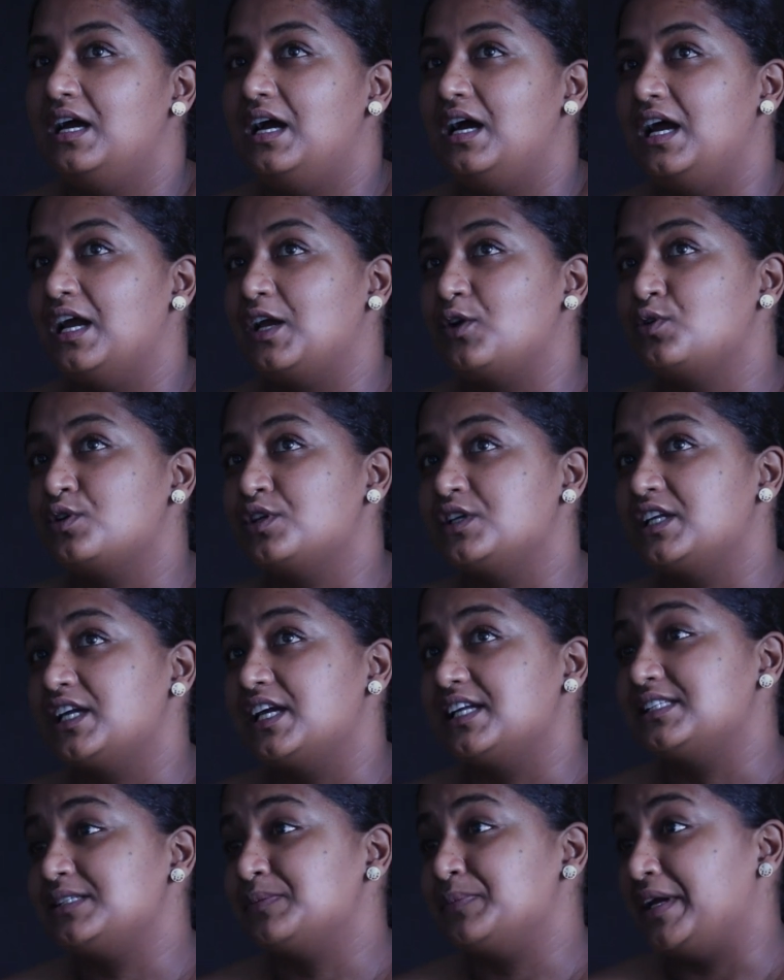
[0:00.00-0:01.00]
I couldn't
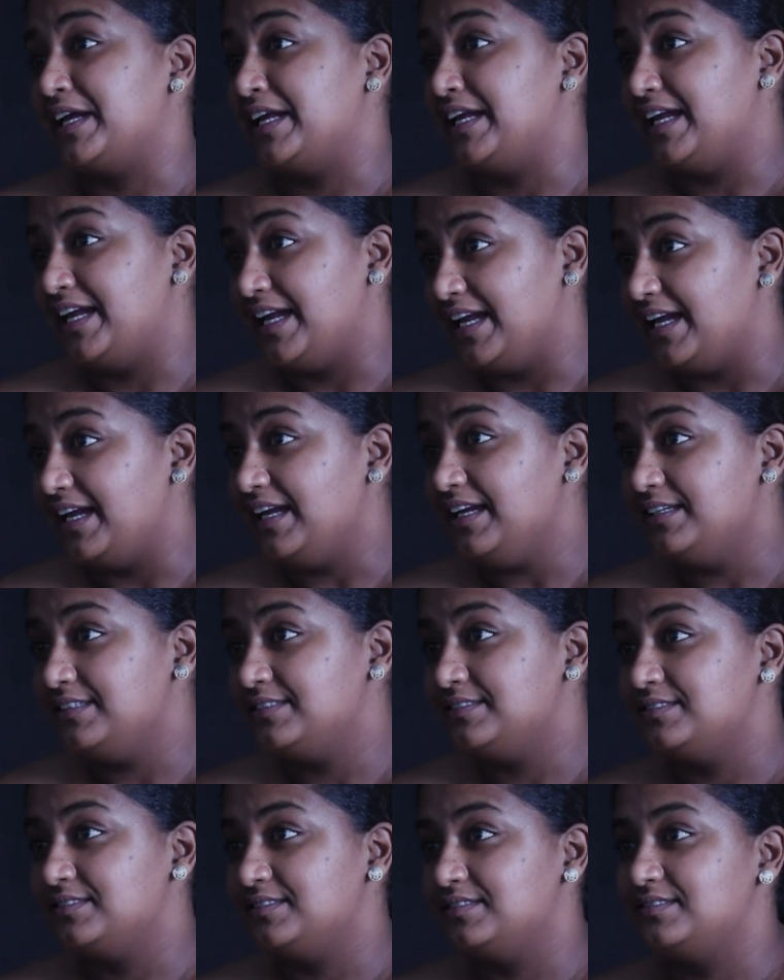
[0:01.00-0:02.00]
get my A,
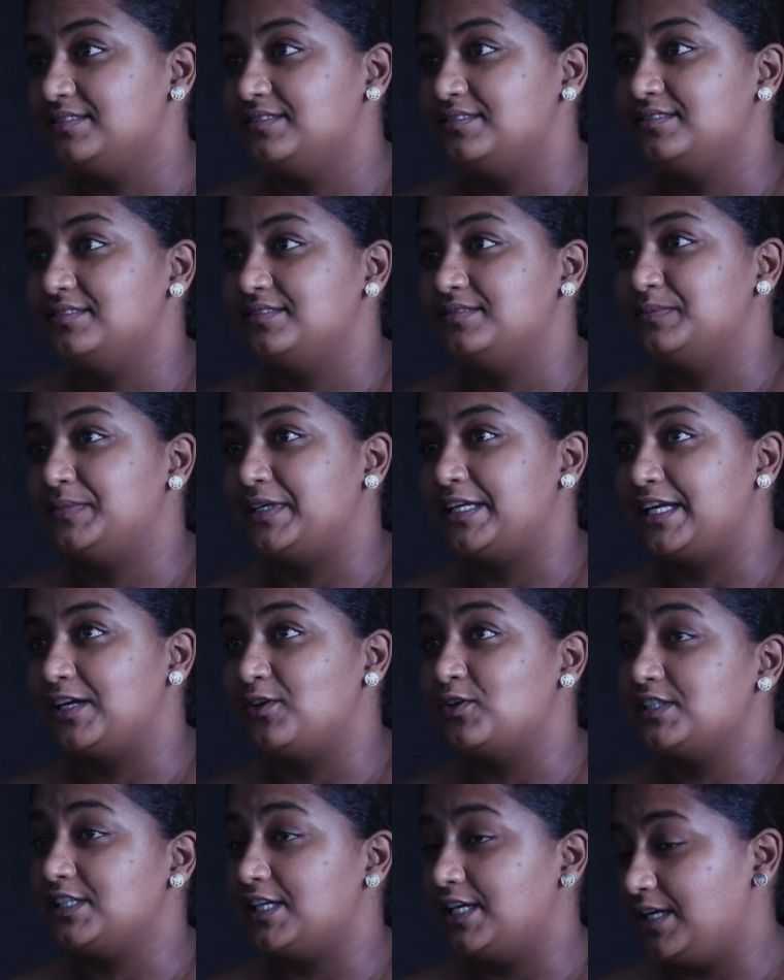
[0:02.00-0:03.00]
but I
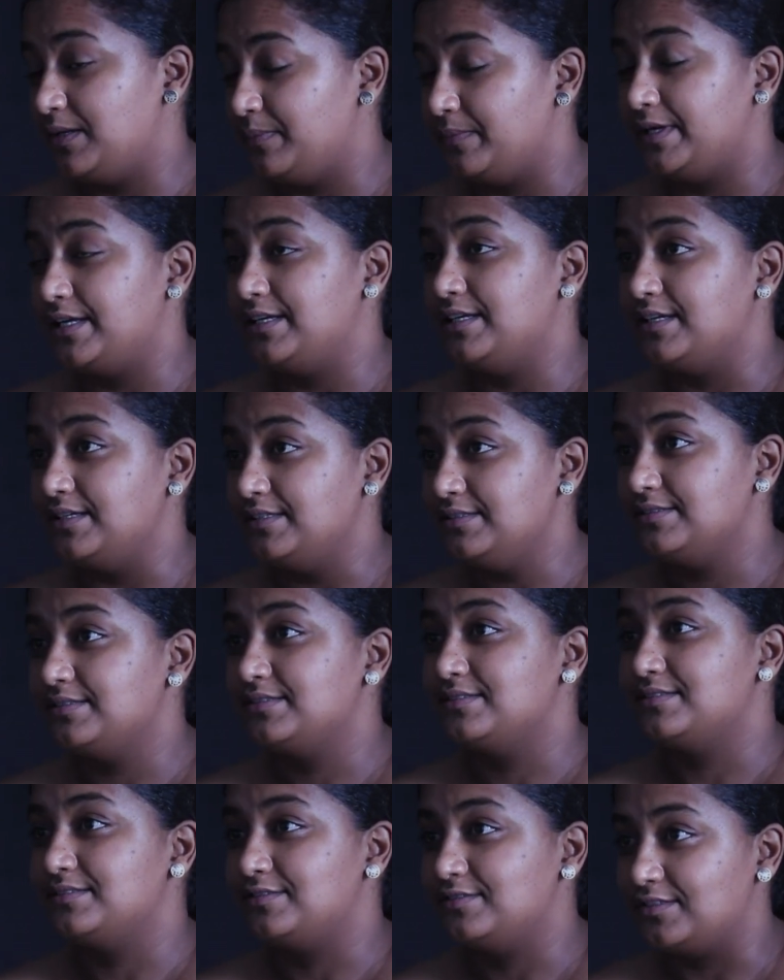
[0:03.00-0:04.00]
got an
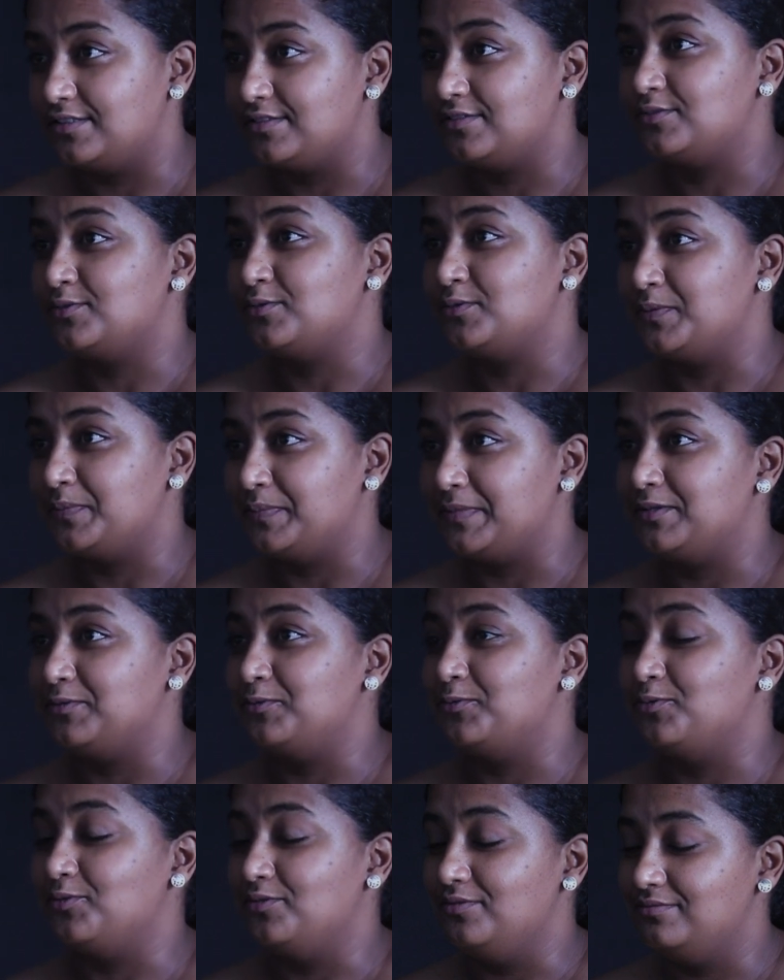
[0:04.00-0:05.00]
A-, just so
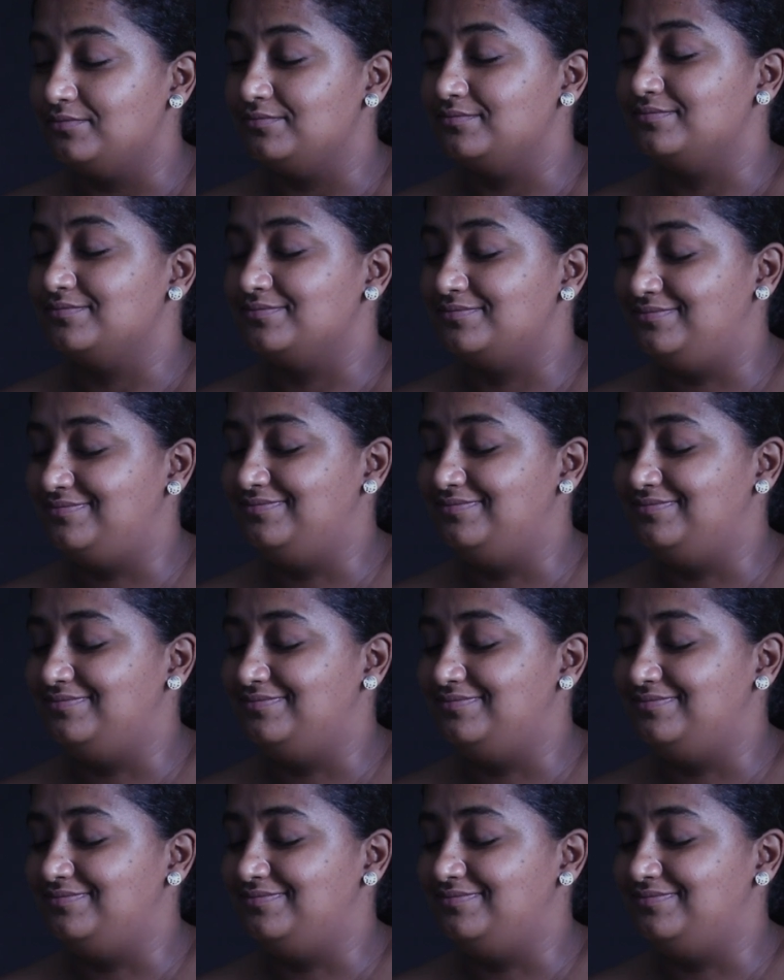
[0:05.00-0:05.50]
you know.